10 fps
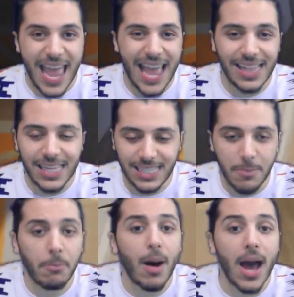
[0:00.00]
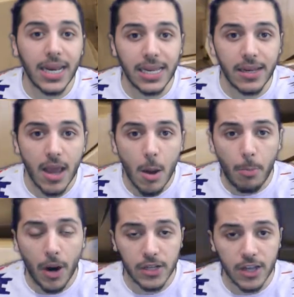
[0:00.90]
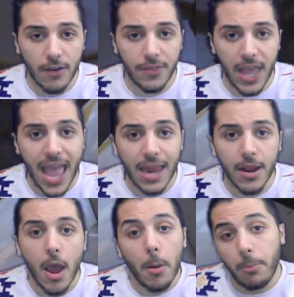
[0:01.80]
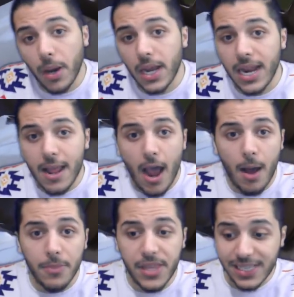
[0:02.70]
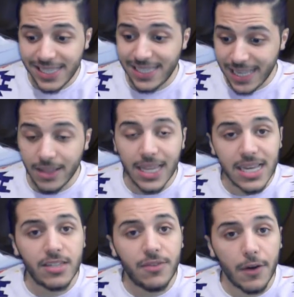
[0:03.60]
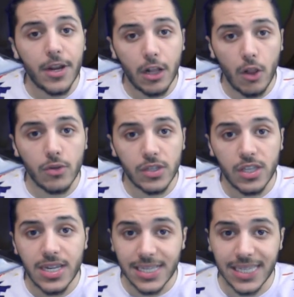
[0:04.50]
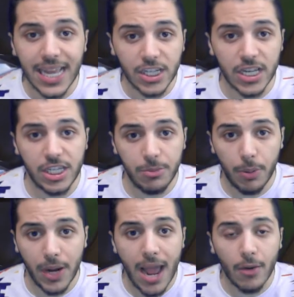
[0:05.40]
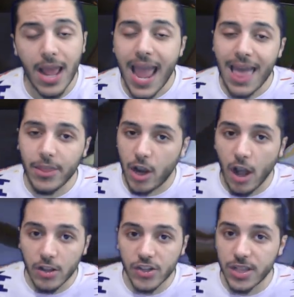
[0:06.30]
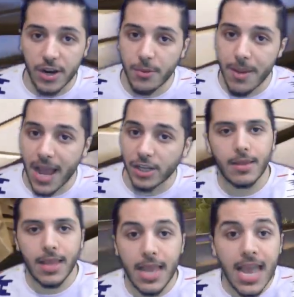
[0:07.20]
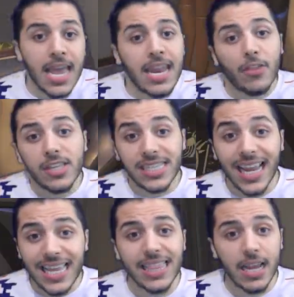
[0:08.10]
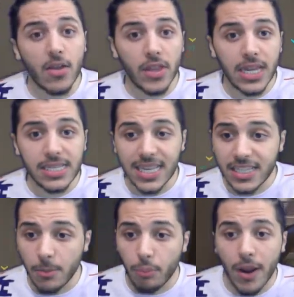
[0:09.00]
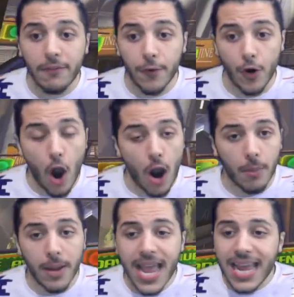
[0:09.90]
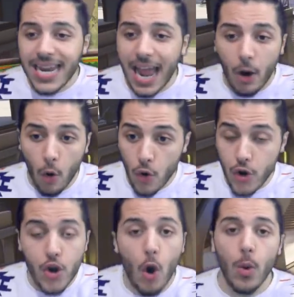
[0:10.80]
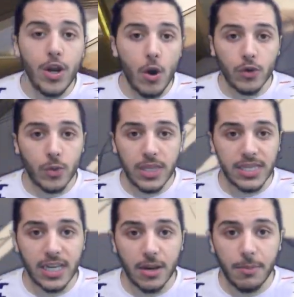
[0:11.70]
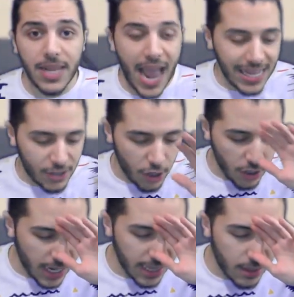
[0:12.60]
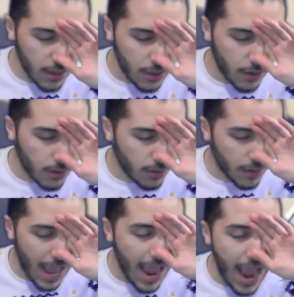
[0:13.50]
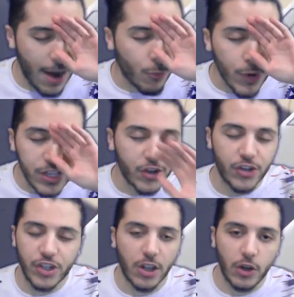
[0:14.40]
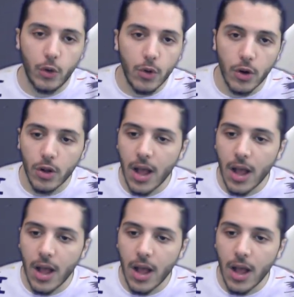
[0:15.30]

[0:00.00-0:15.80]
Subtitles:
disembodied parts of the head, but this still is very close to the sketch that she put out, and the colors are there to match. Now, the second thing on the list is the Branford arm. Now, no one knows what this could be. I took a look at I researched on Google.